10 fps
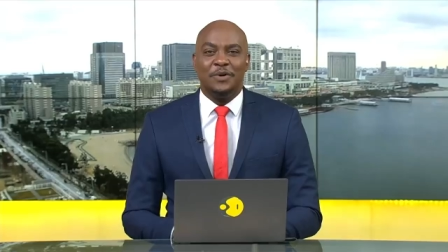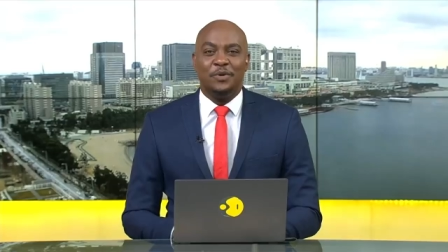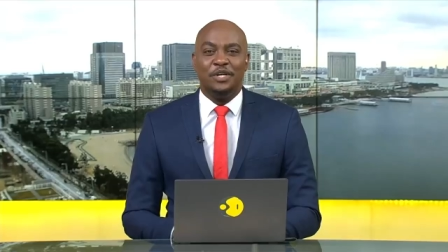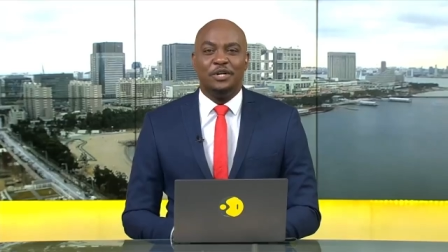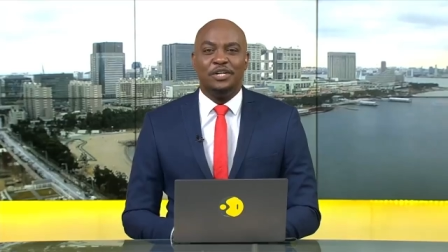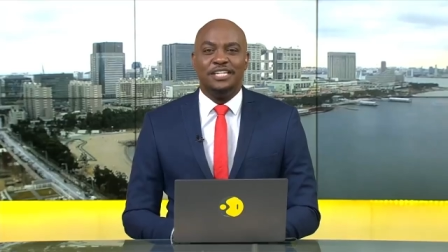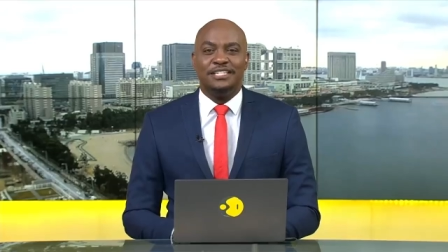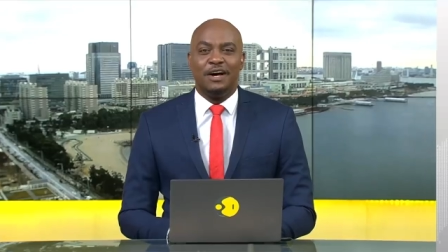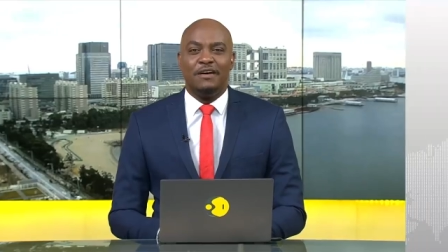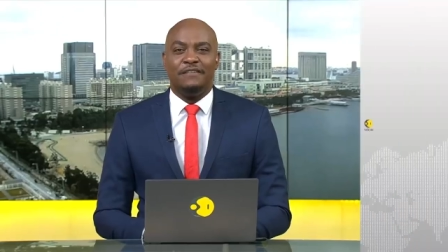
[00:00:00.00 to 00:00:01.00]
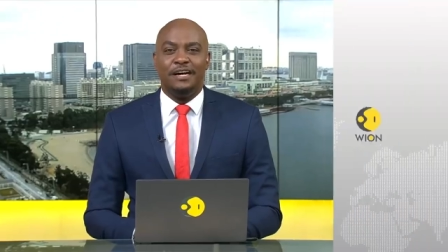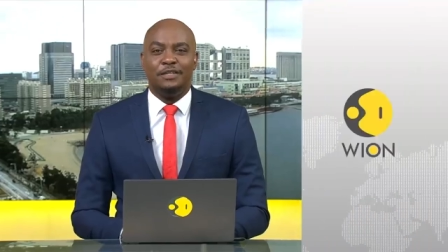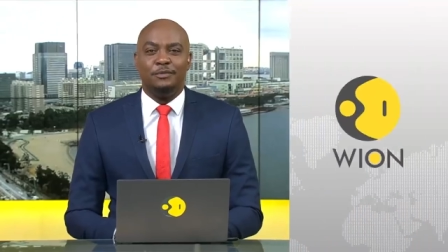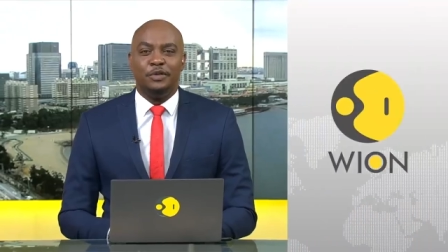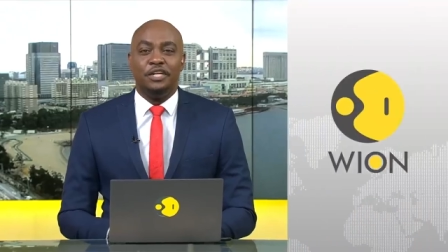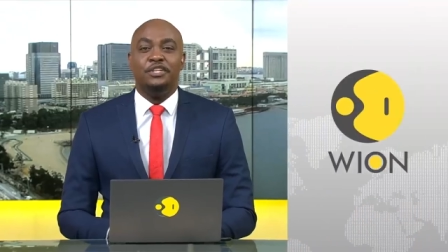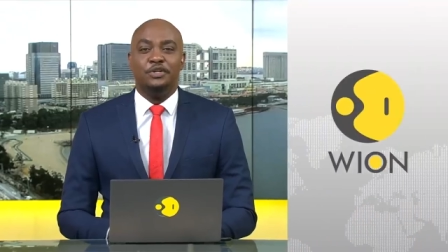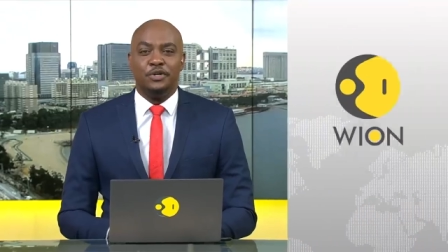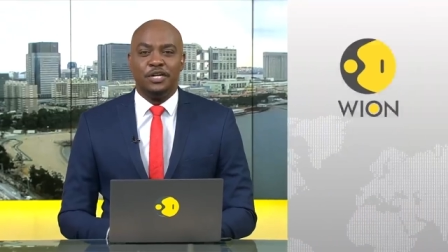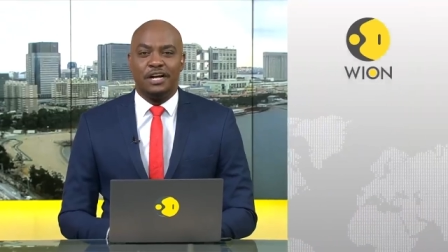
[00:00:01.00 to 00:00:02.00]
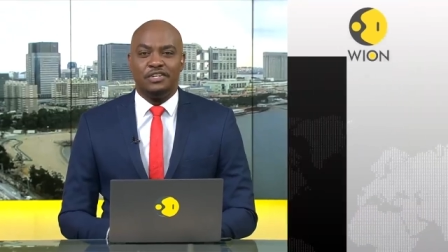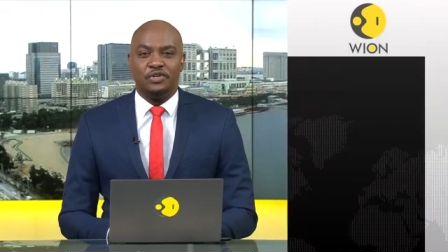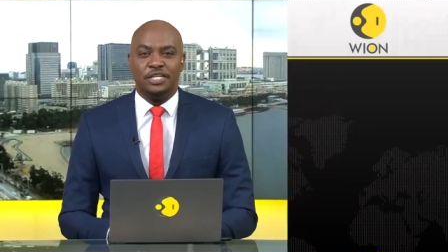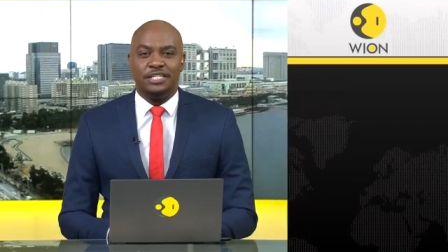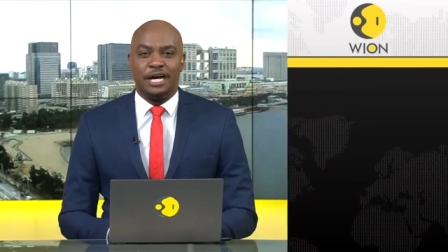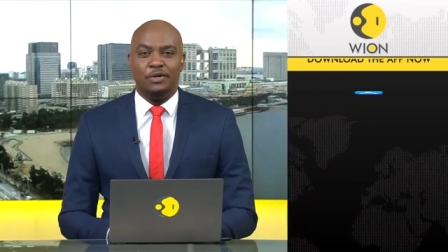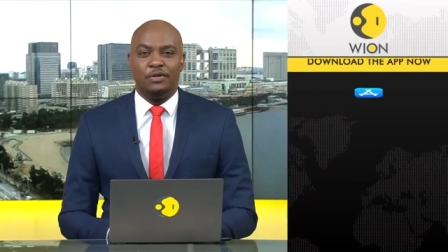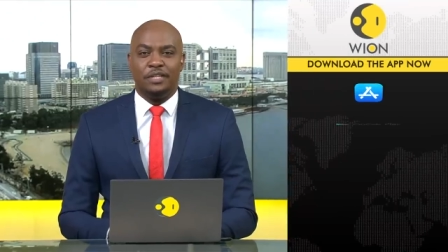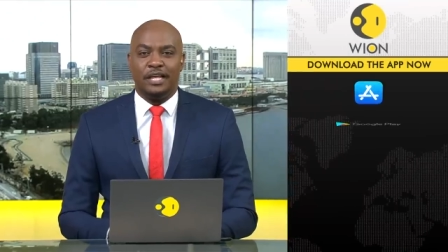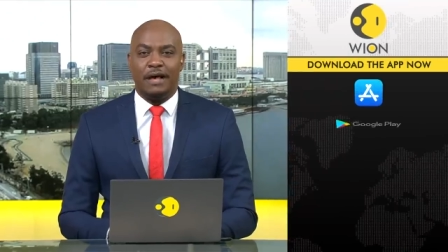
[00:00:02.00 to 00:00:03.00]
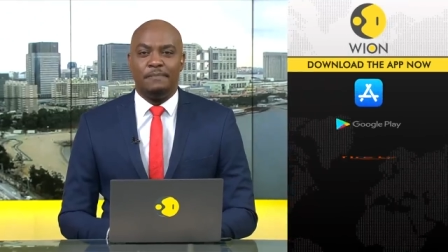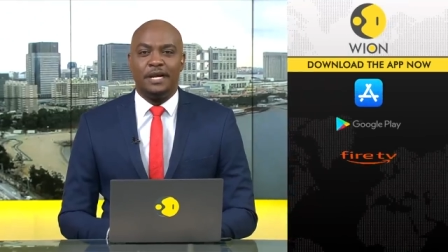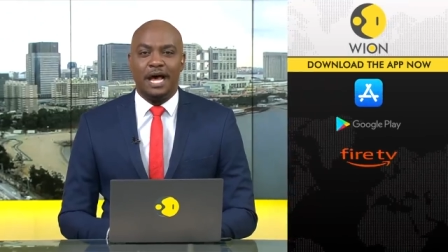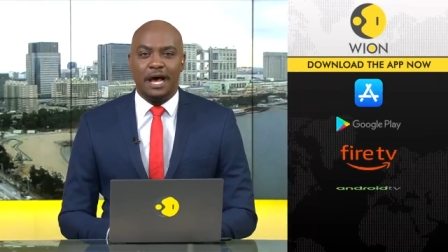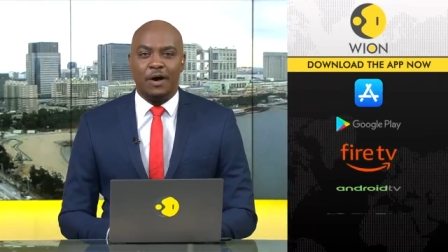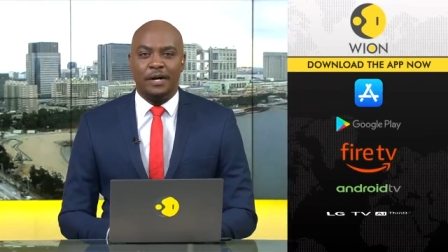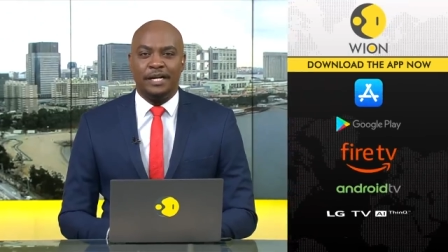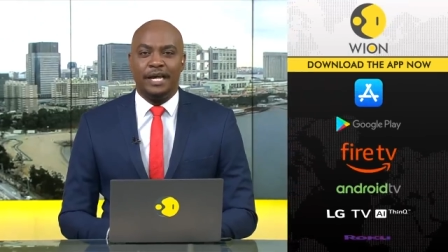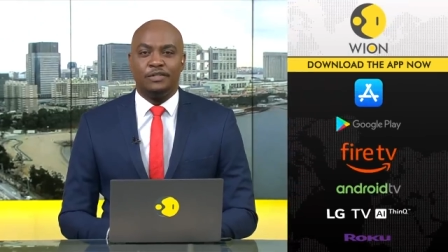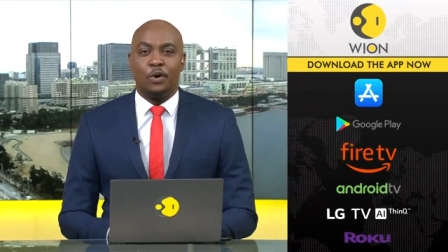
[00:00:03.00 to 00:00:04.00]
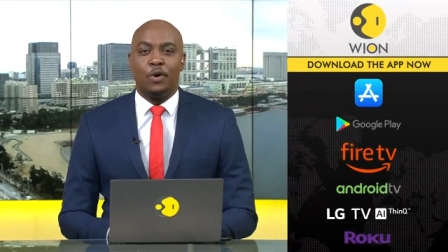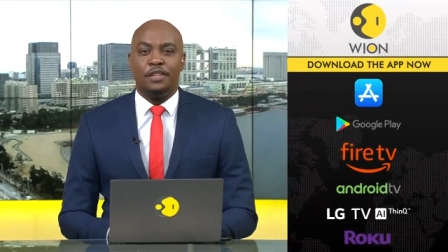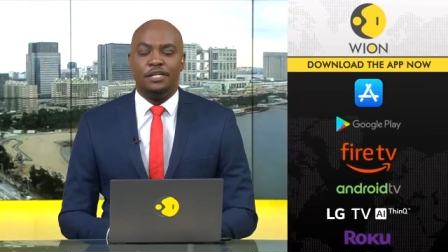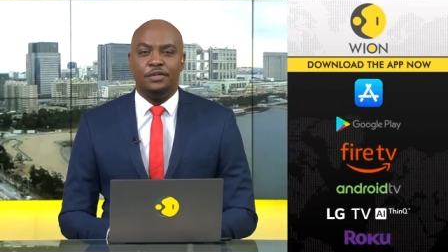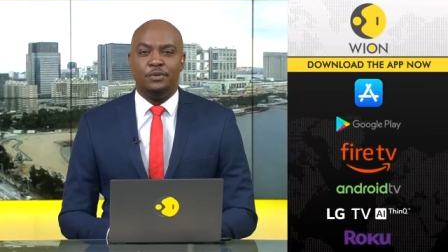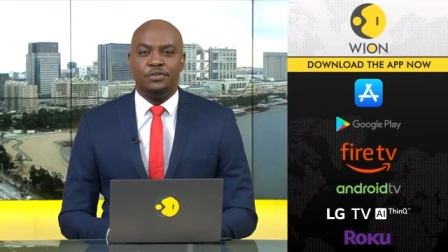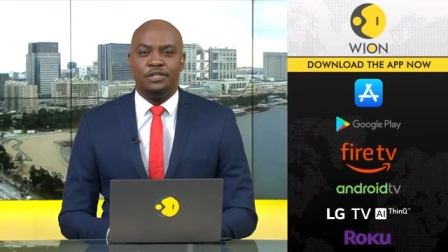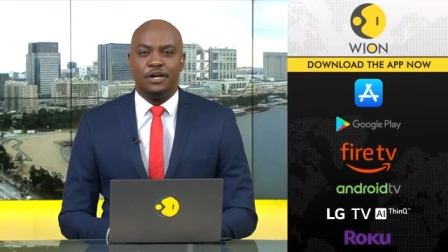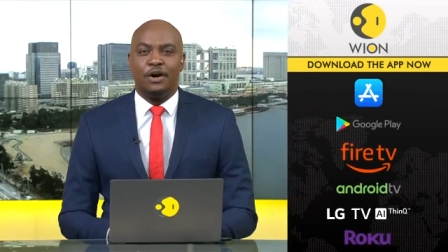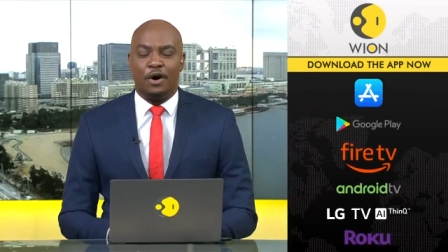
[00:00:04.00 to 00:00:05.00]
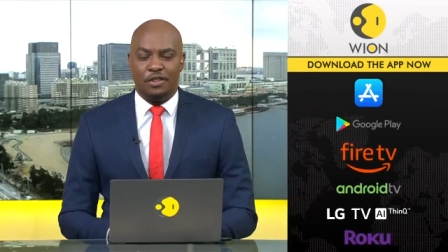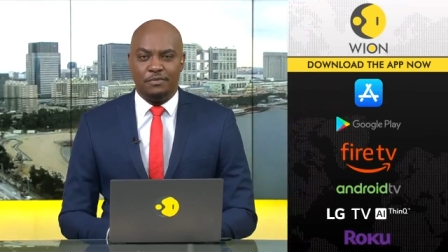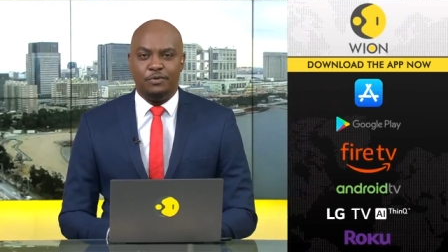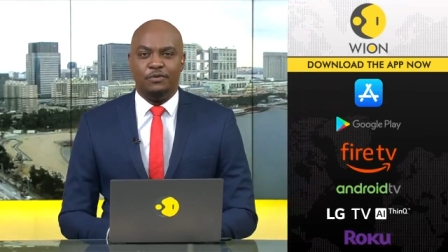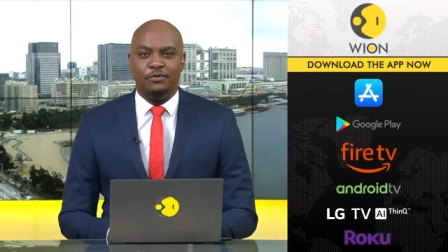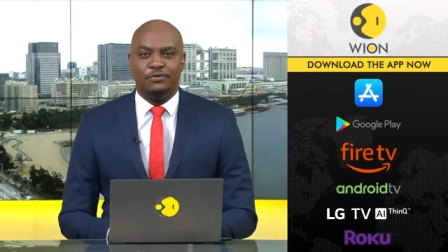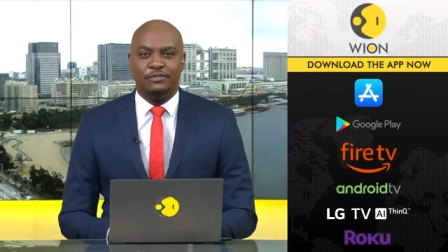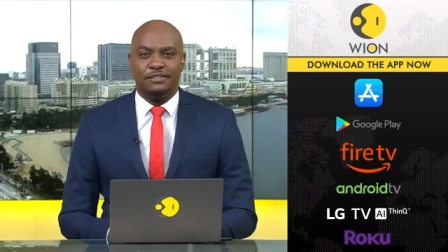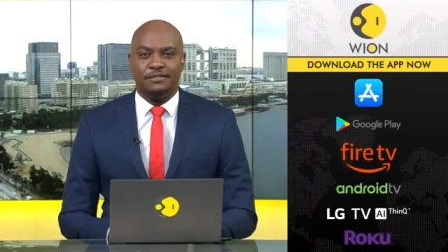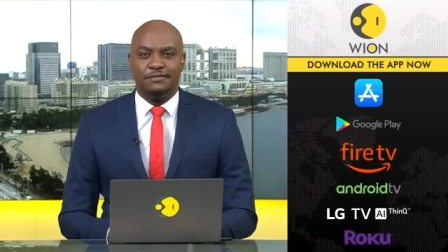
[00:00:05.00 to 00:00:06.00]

WION is now available in your country. Download the app now and get all the news on the move.